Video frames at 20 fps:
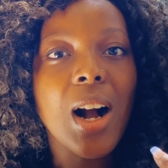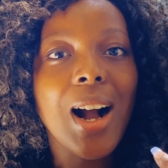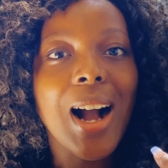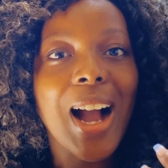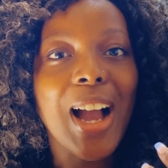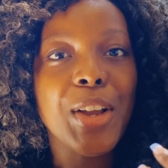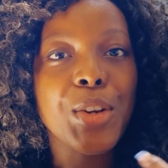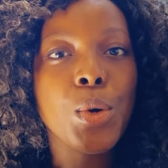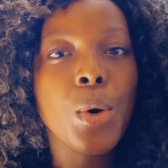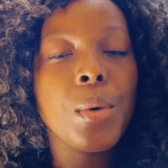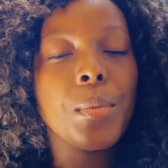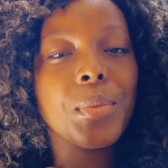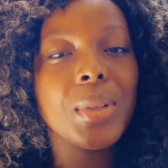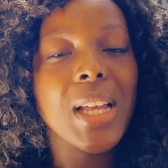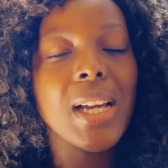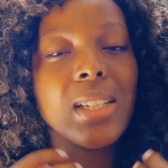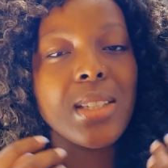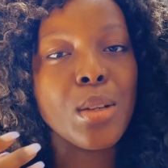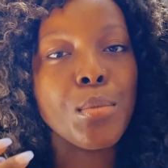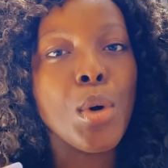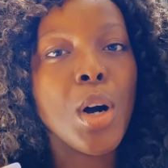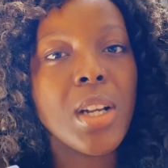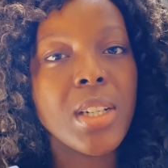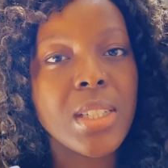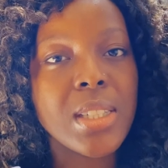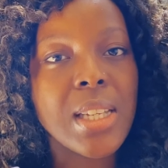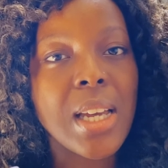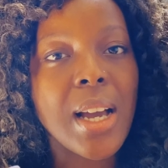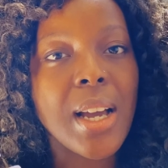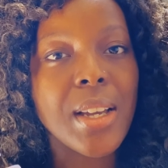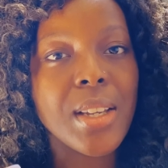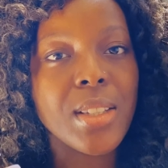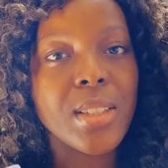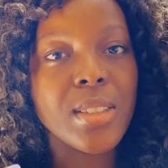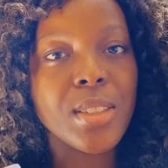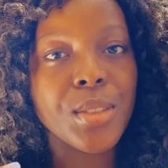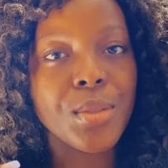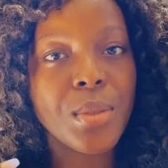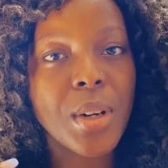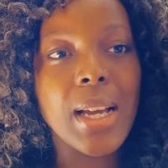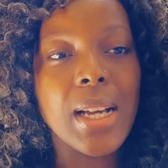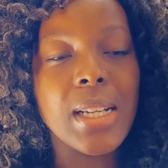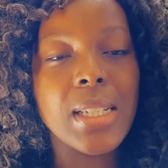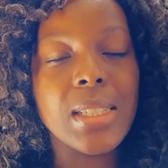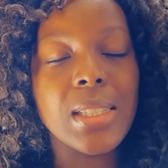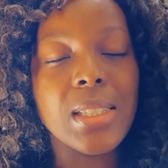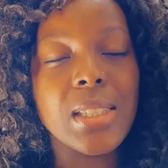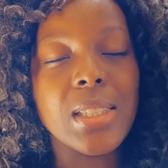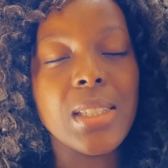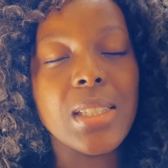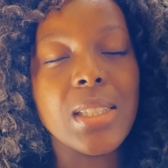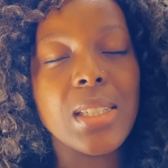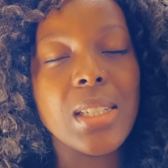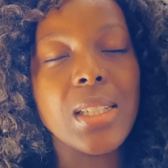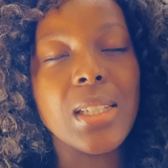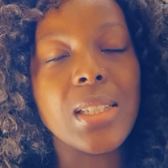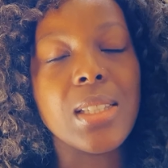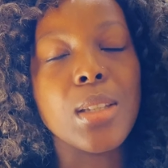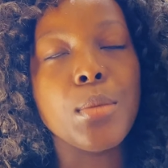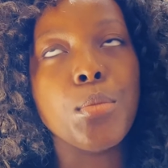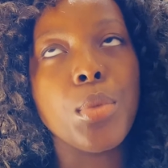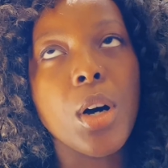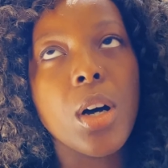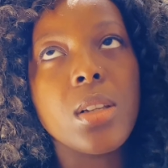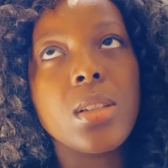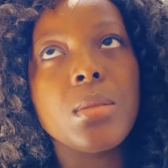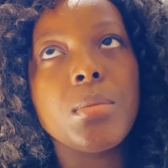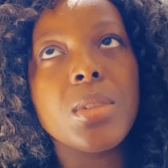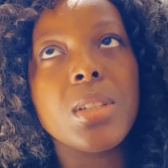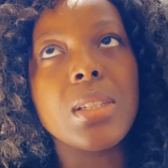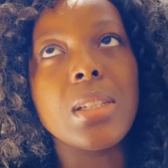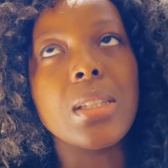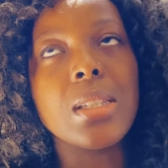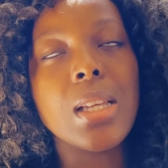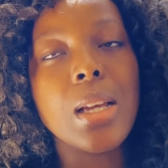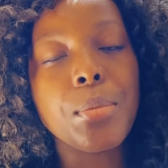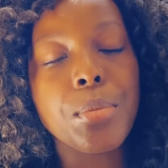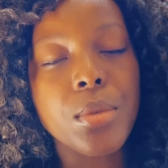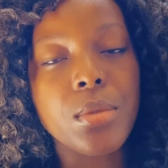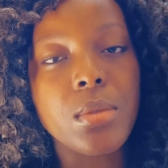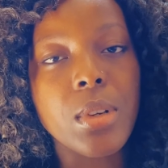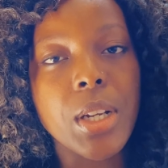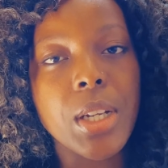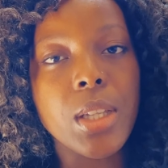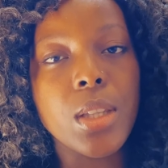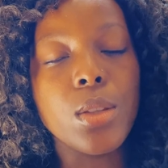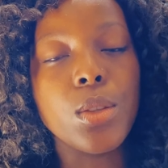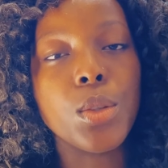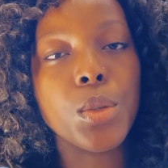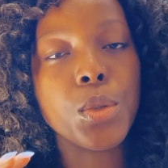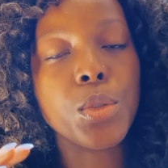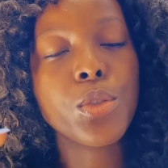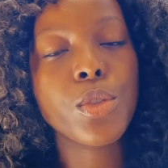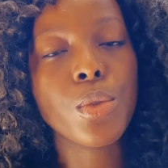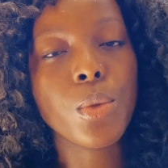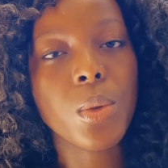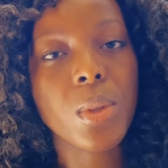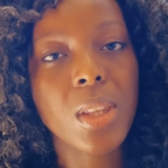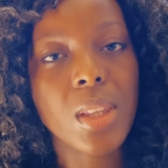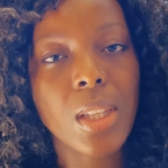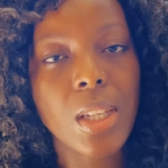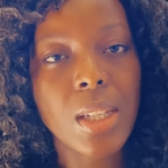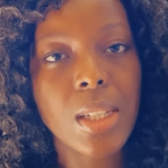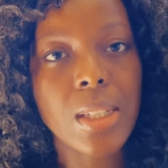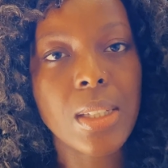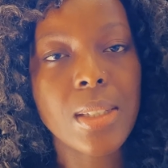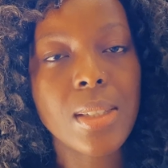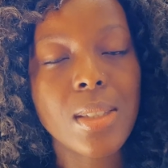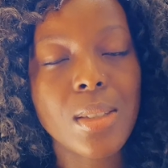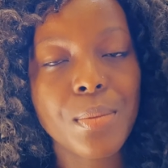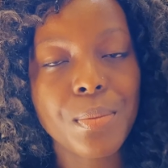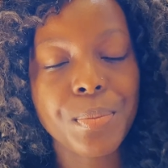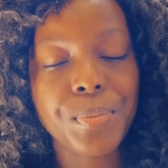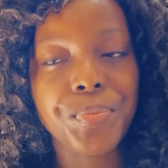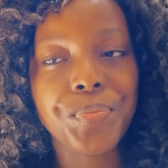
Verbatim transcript: I don't plan to monetize. Right? And it's impossible to separate those two things